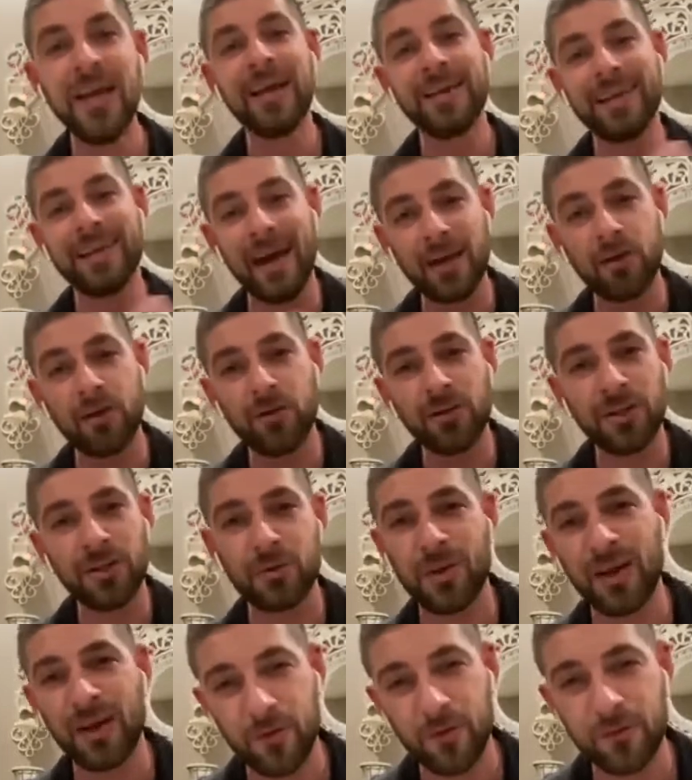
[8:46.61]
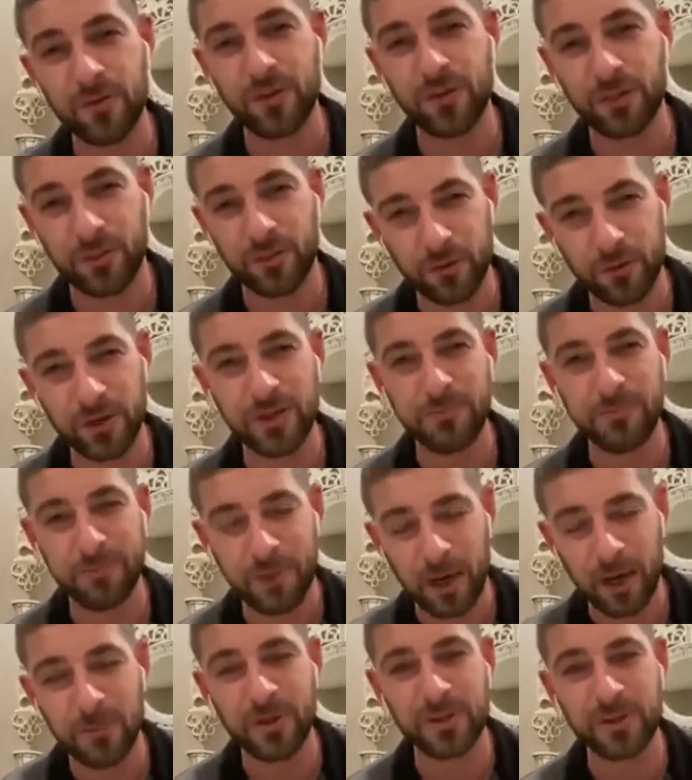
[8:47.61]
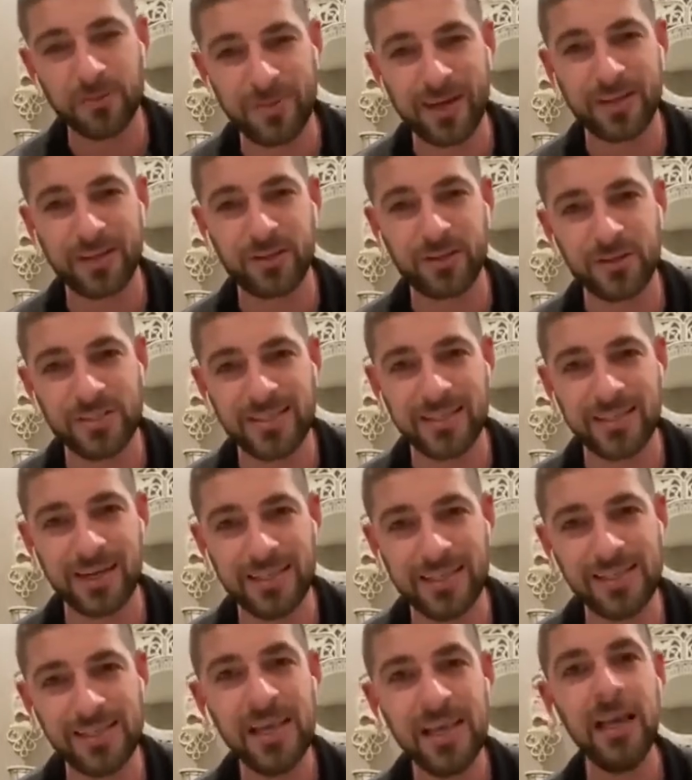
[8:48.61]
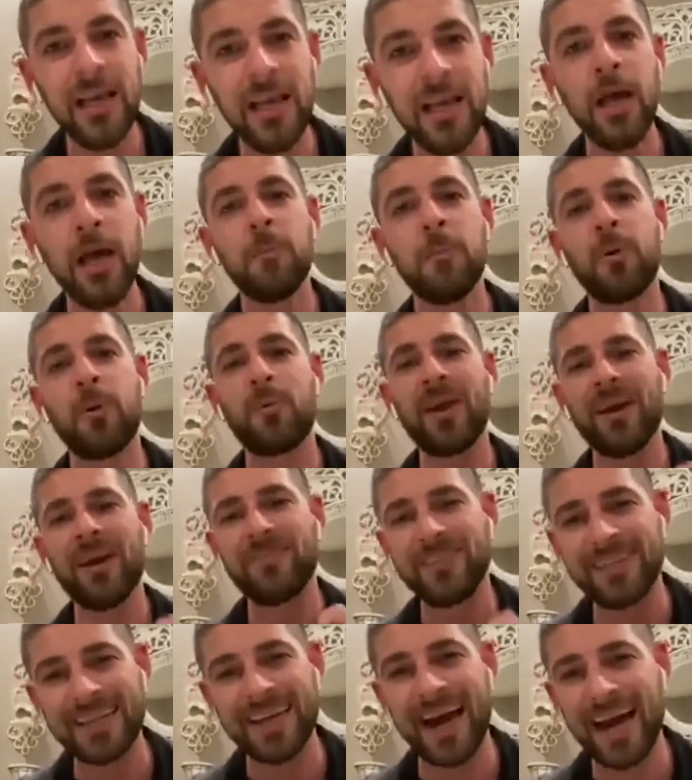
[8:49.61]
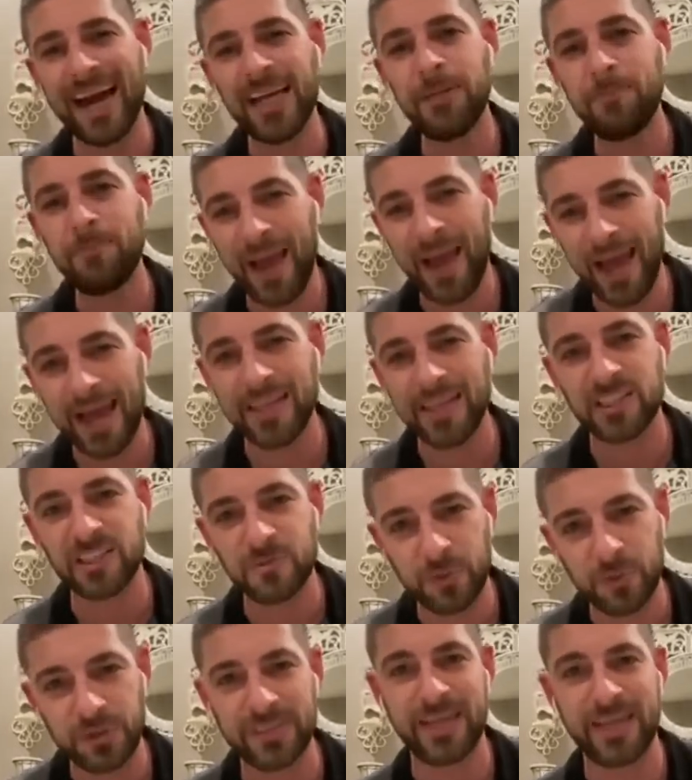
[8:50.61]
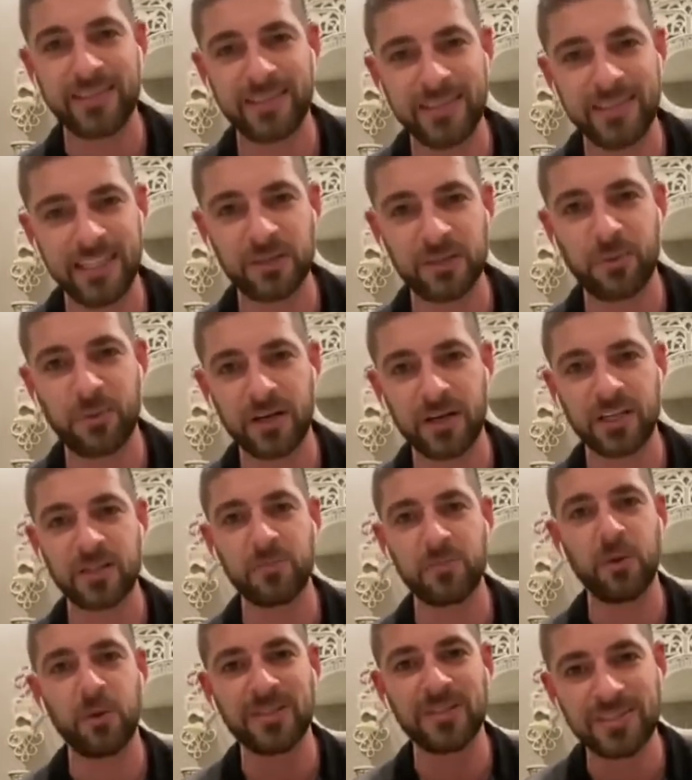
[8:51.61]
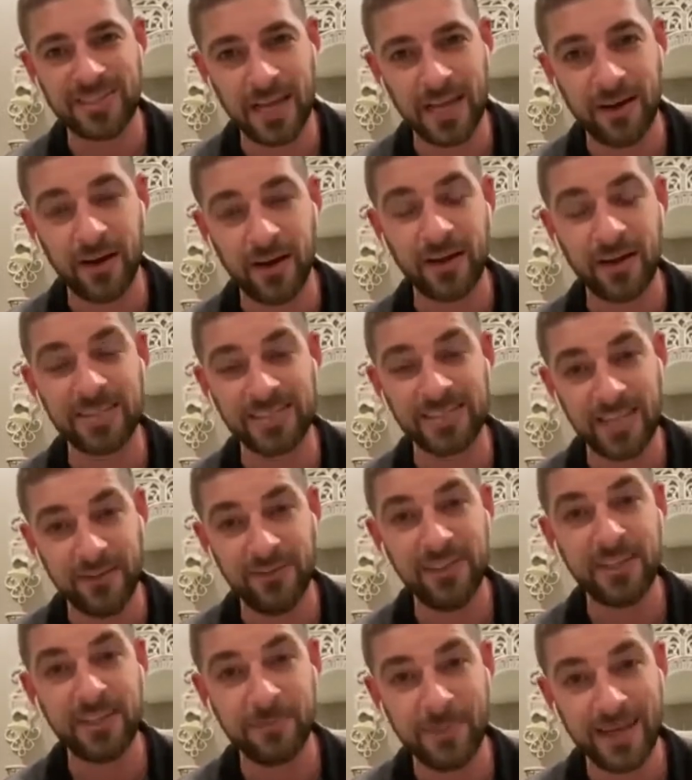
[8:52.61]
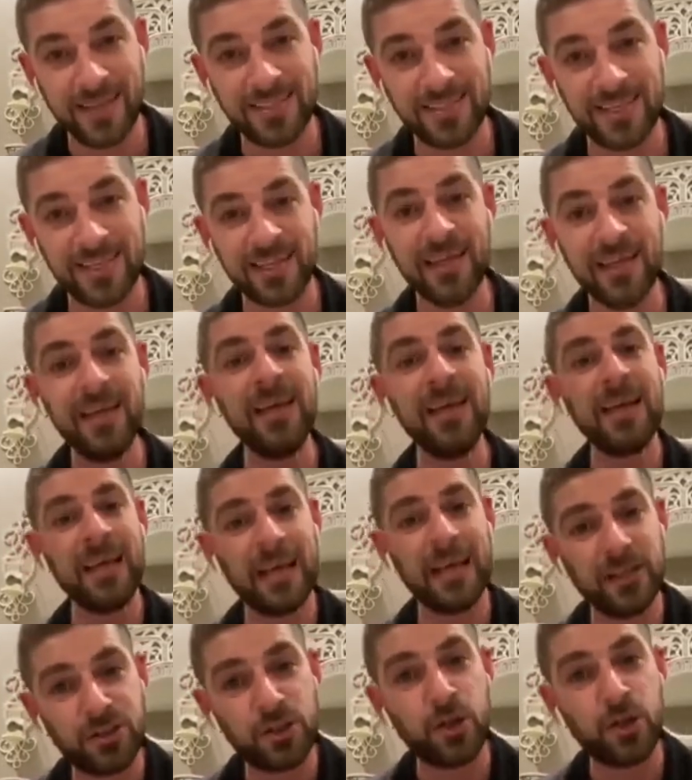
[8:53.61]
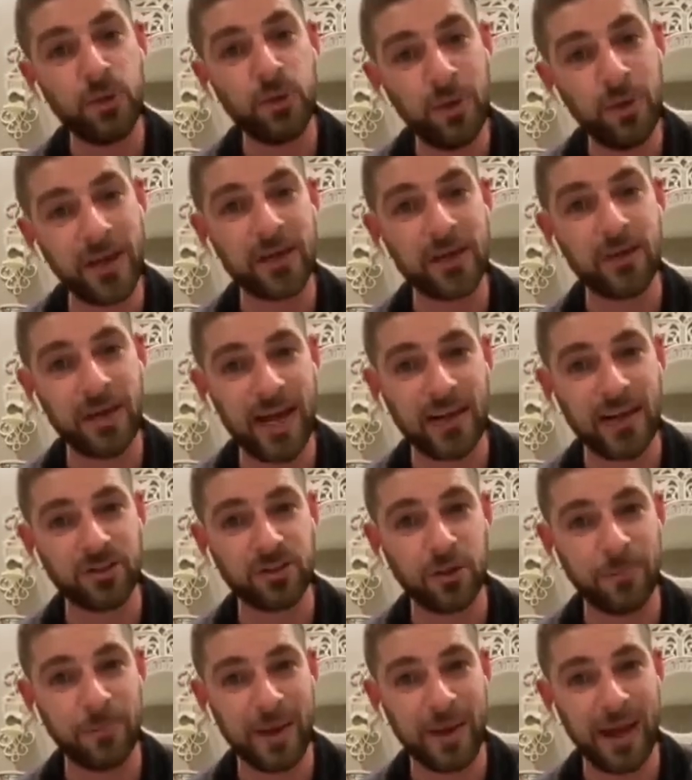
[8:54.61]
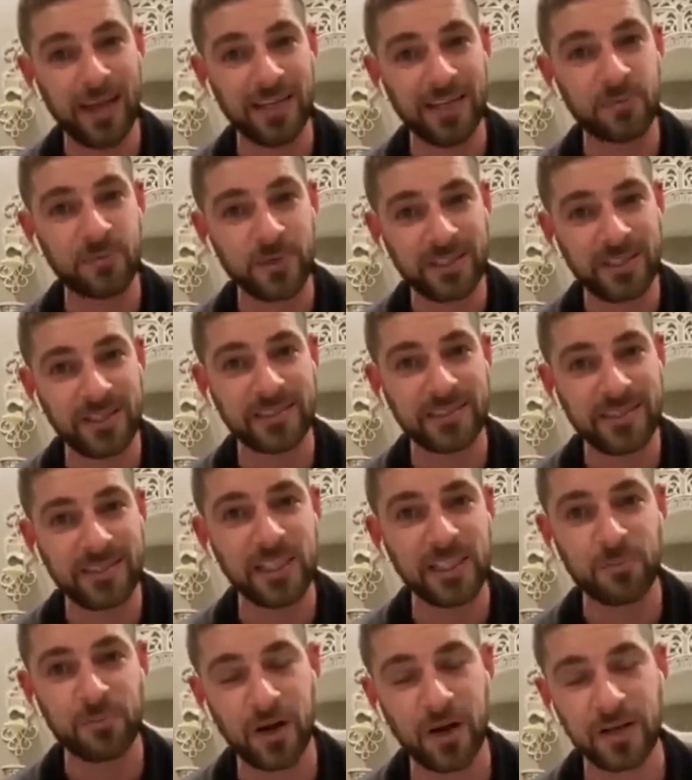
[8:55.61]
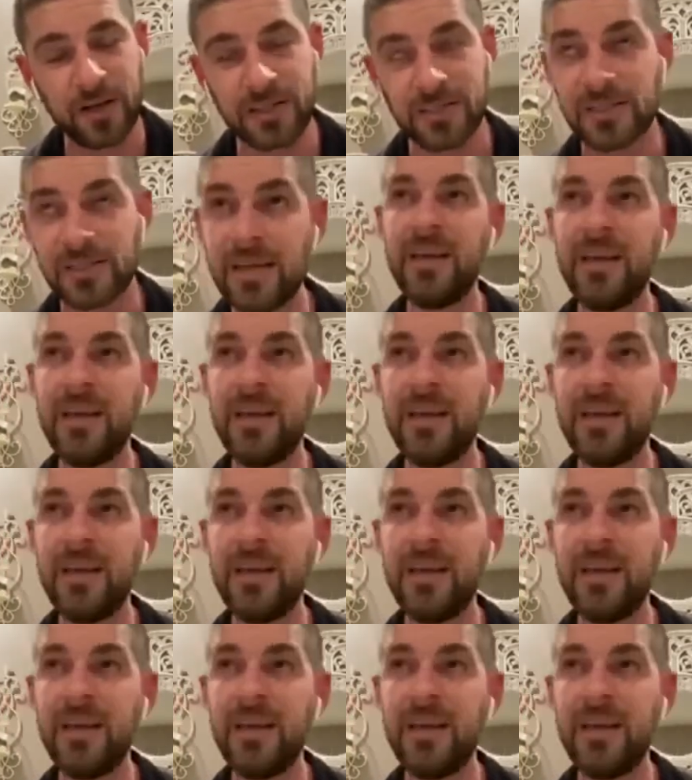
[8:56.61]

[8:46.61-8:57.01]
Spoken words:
Not only do we have over 30 published medical studies, but we have 9 patents protecting these products, both 7 domestic and 2 international patents protecting these products.